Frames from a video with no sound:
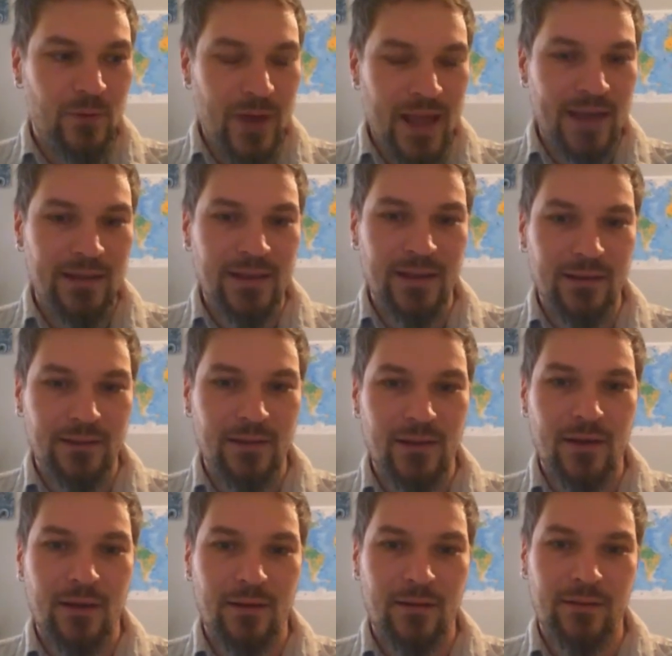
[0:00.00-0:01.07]
creating
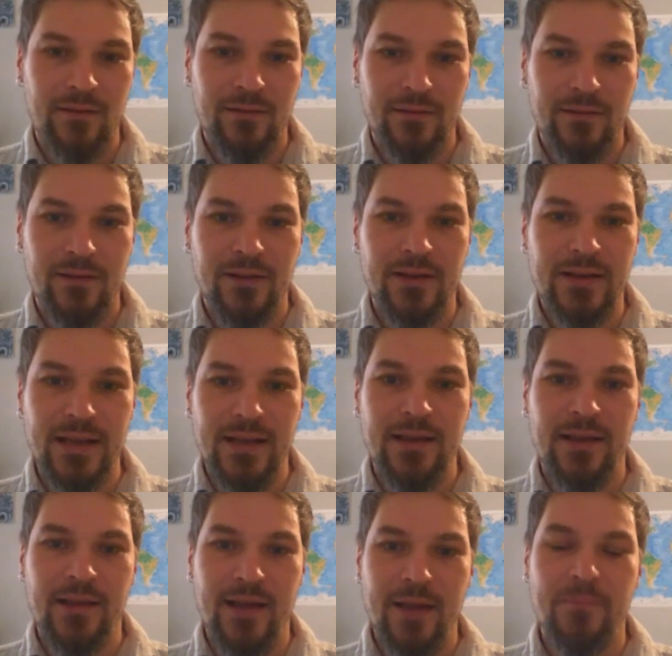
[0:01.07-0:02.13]
the
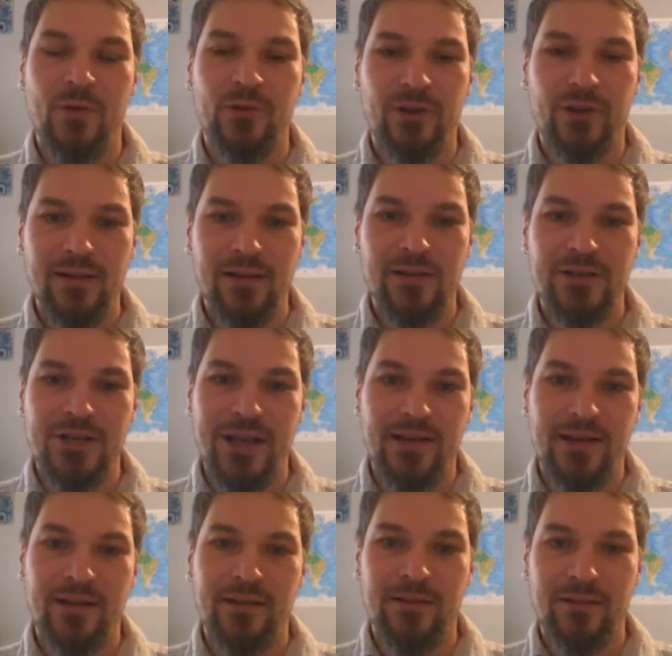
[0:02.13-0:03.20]
DEM or the hill
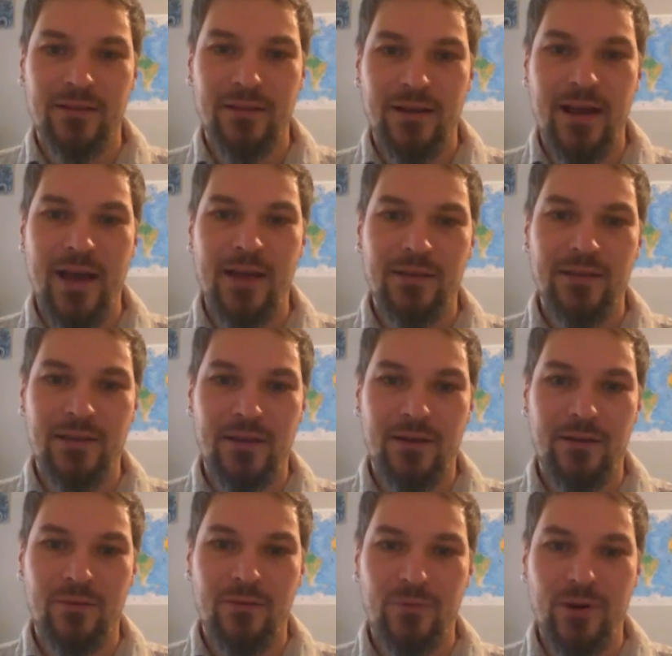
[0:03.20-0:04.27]
shading and
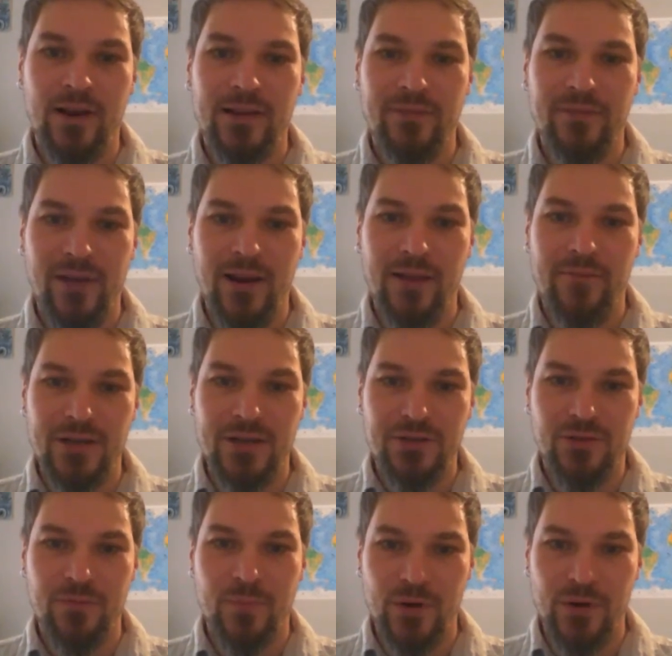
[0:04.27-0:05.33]
the relative
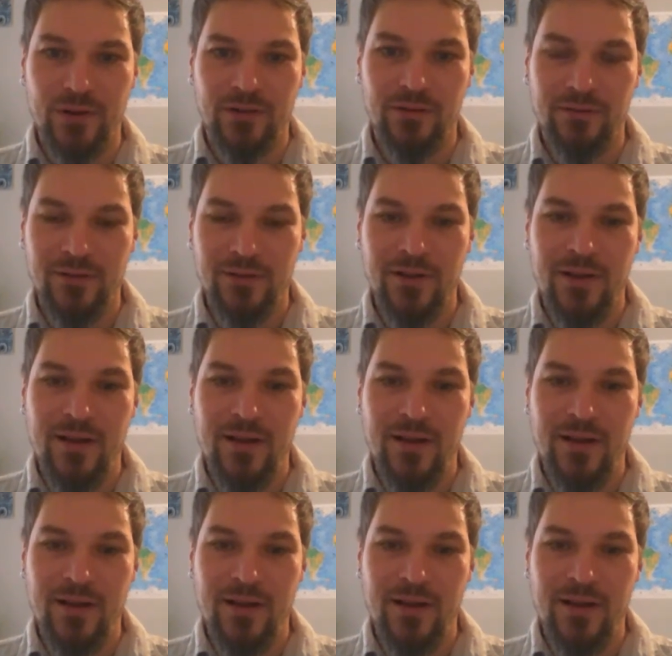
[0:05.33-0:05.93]
elevation model,